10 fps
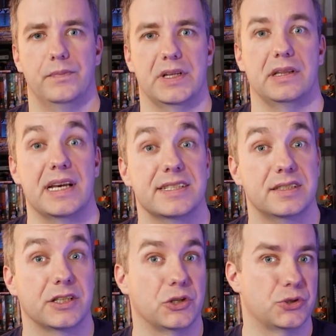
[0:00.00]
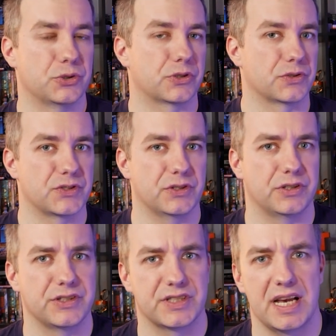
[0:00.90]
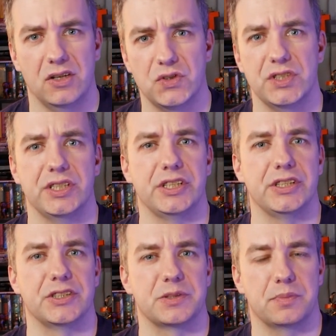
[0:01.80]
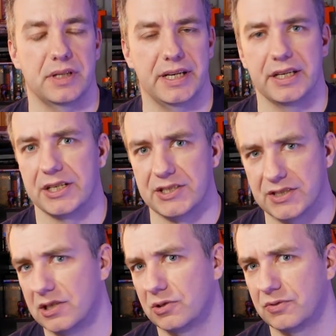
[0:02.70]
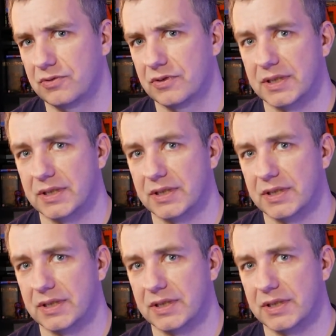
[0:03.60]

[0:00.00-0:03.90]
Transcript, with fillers: The last thing you should consider is L C D display itself.